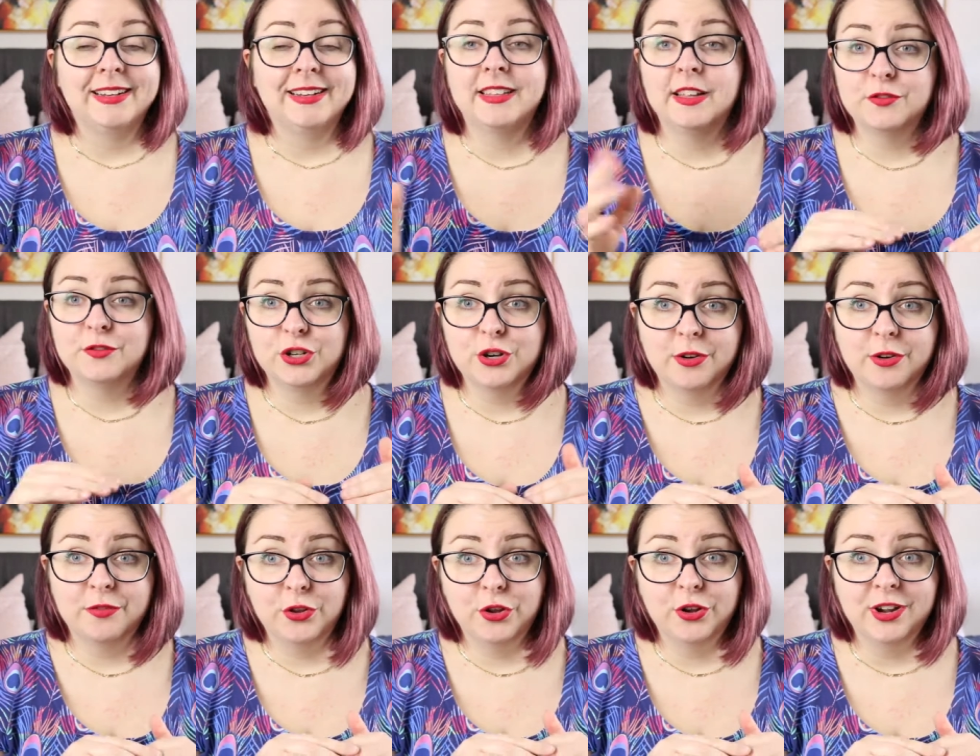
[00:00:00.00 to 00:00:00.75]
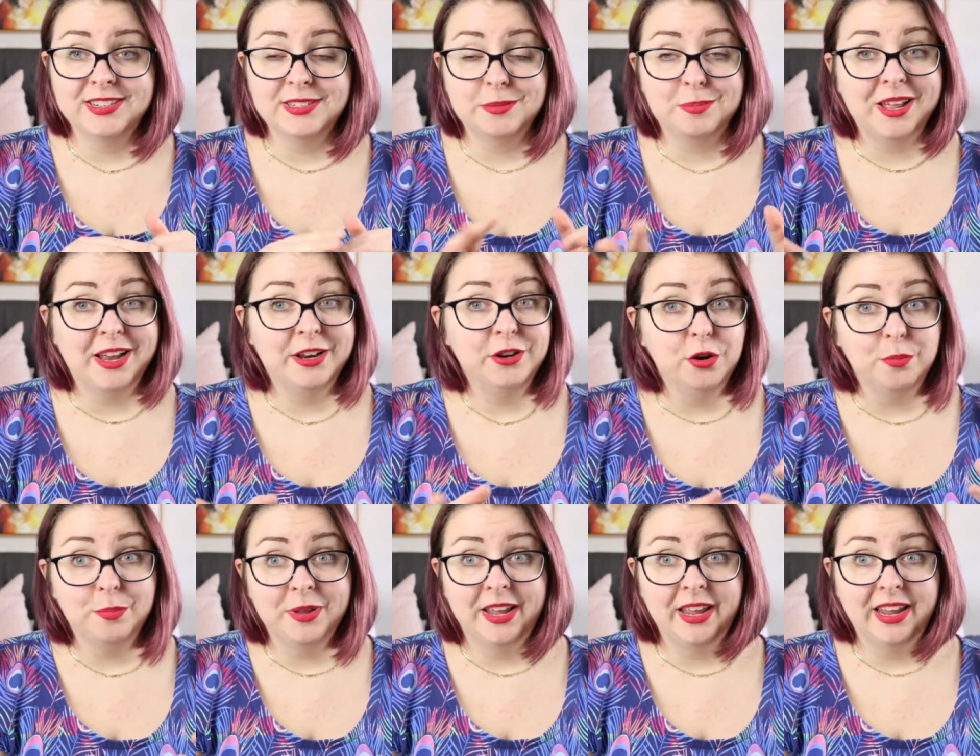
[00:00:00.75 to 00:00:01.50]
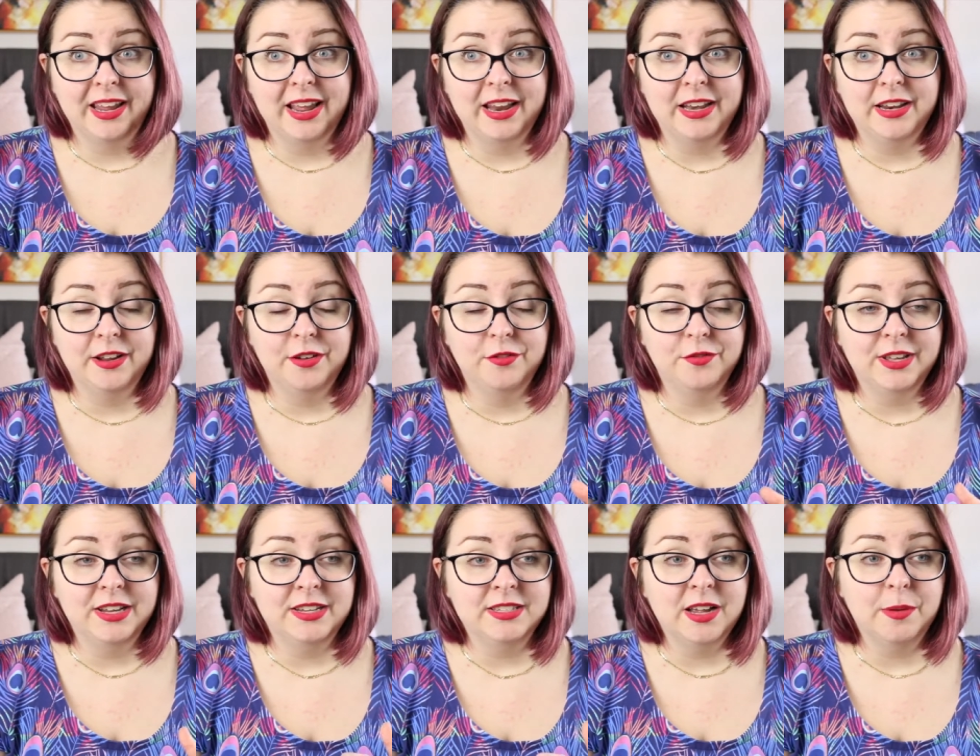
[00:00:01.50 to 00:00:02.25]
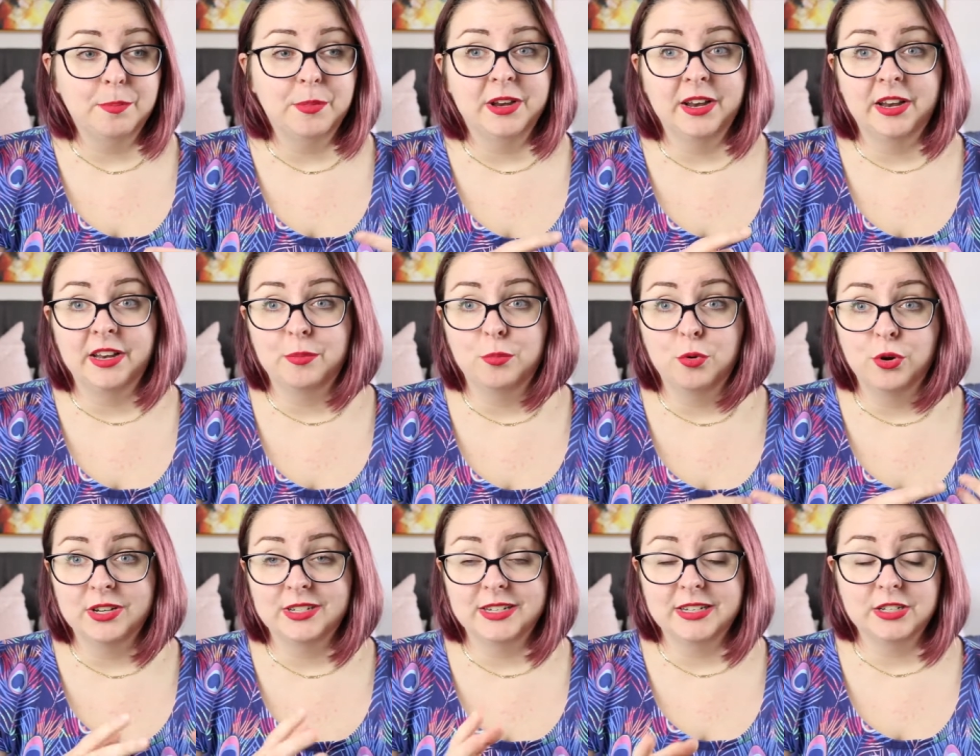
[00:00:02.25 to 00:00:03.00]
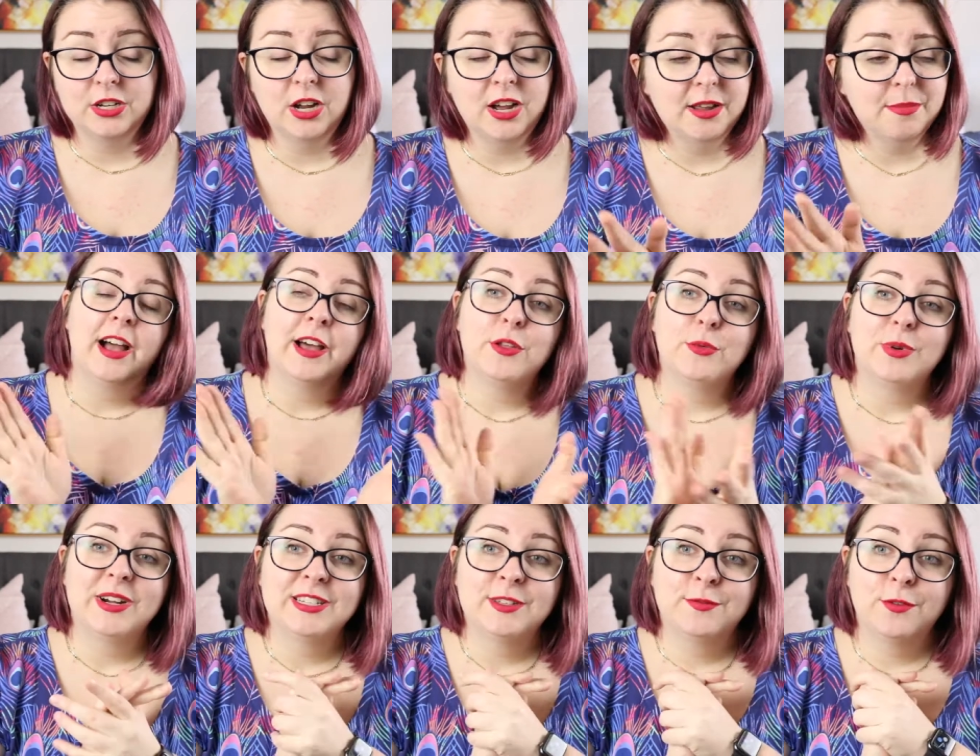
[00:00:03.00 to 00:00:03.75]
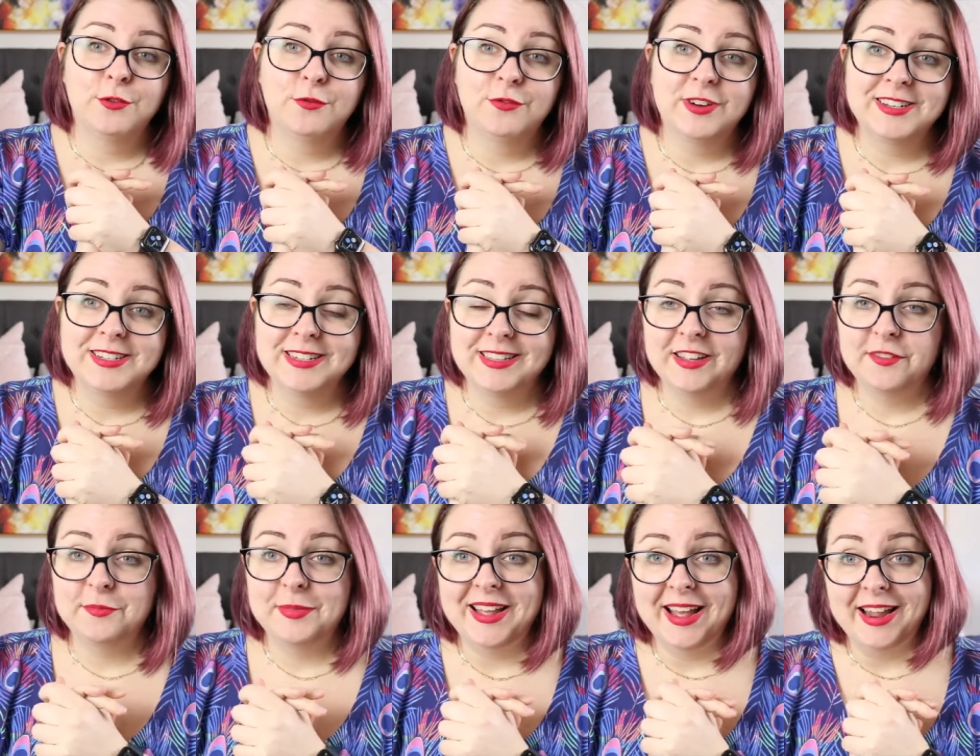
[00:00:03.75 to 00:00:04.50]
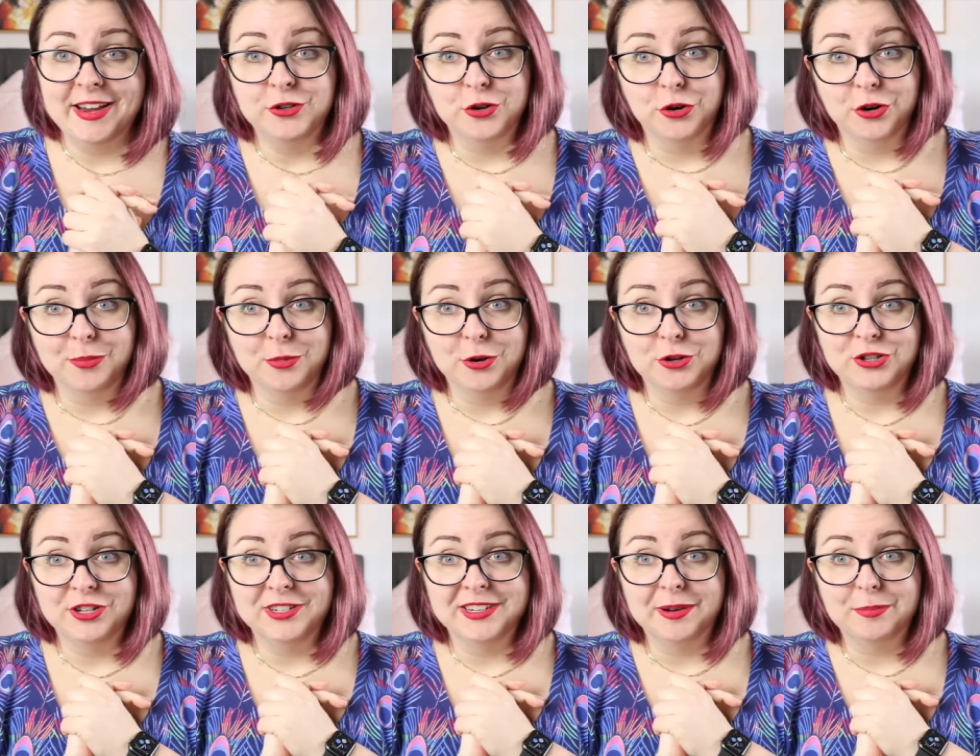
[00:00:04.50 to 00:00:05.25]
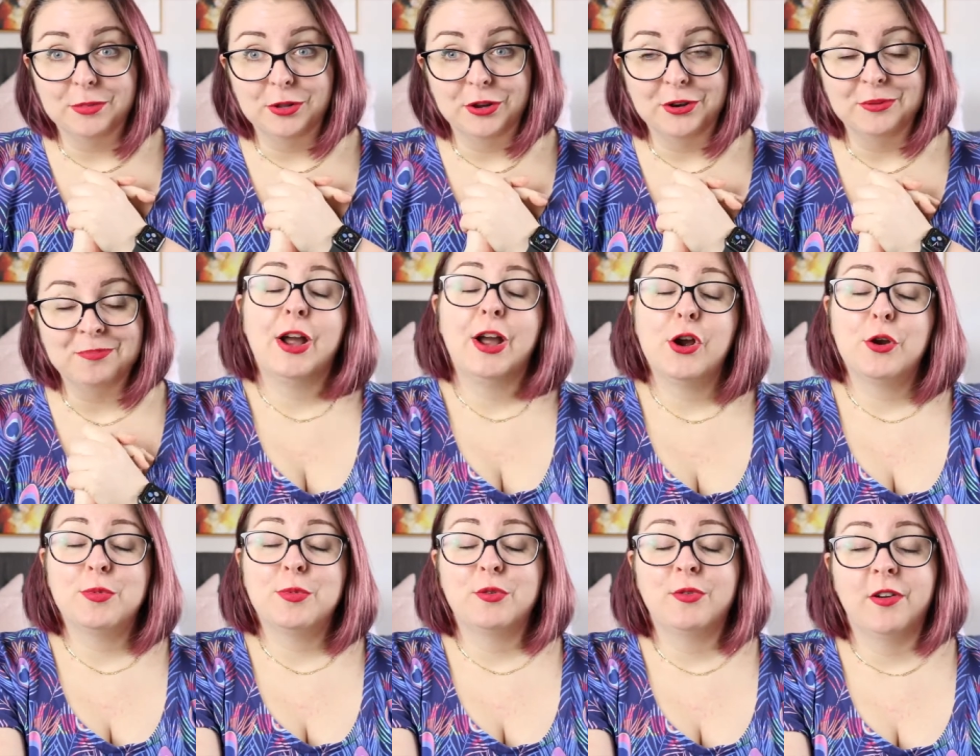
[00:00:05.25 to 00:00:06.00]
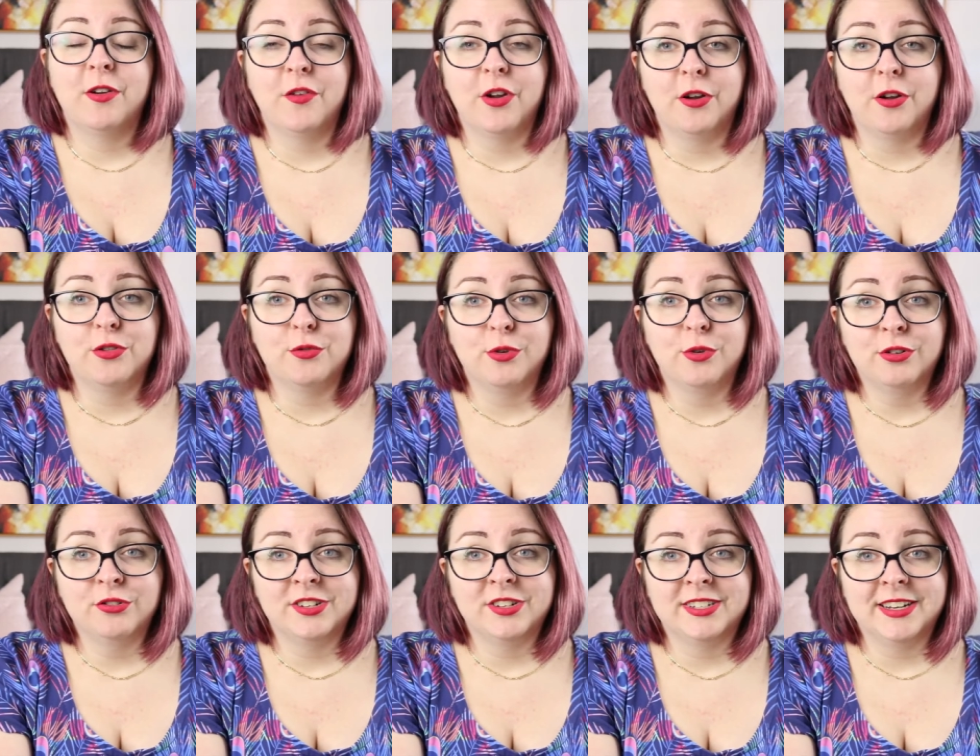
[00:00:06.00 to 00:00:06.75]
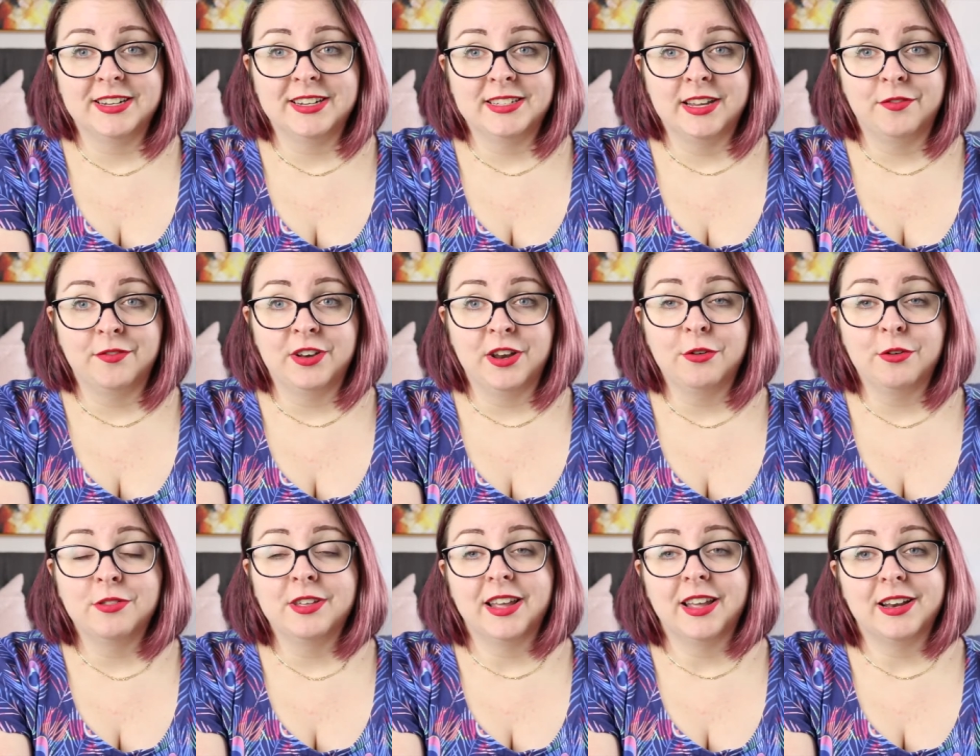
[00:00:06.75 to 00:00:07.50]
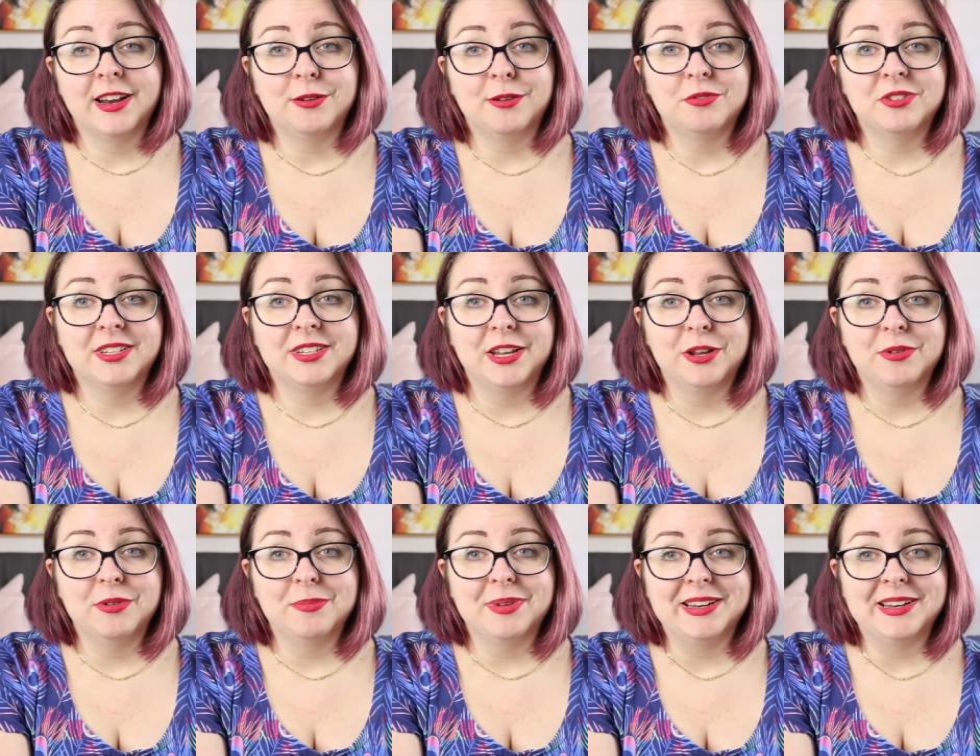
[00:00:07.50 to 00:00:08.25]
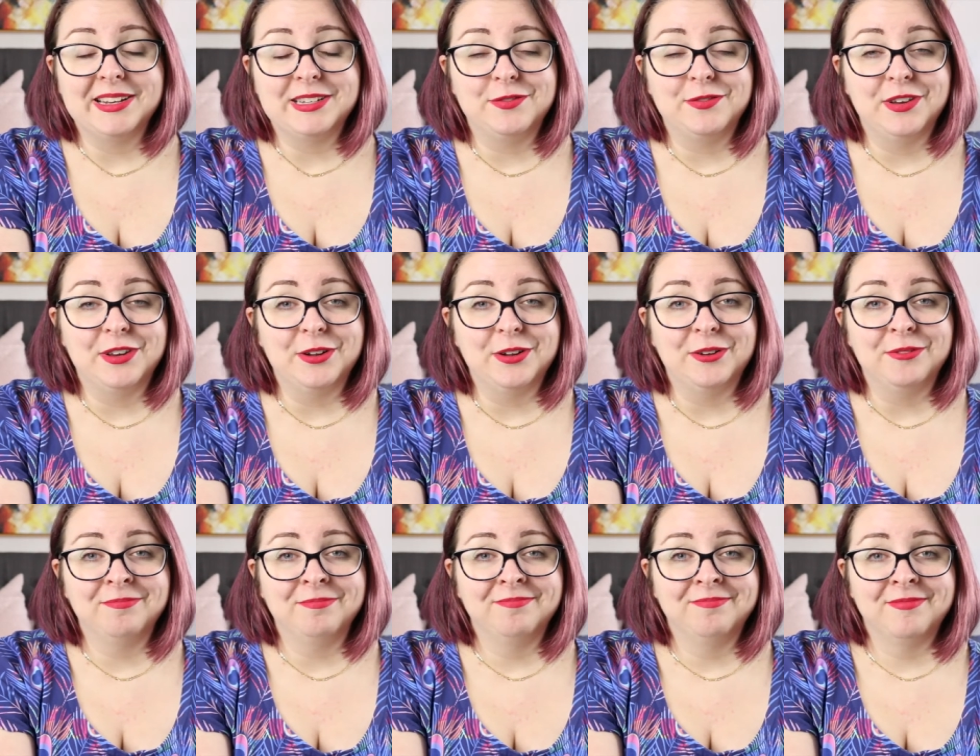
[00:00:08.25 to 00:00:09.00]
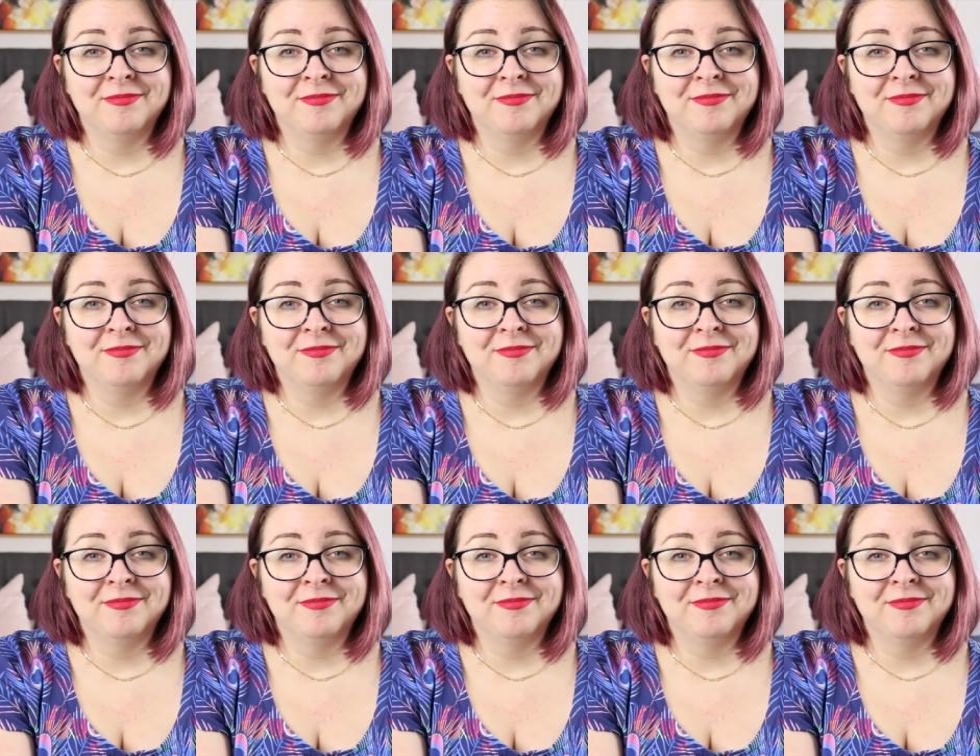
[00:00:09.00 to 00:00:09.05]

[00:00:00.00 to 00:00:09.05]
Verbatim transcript: I'd love to know if you guys are planning on picking any of these up at any point in time. Otherwise feel free to leave me a dog emoji down below. I hope that wherever you are in the world you're staying safe and healthy and I will see you in my next video.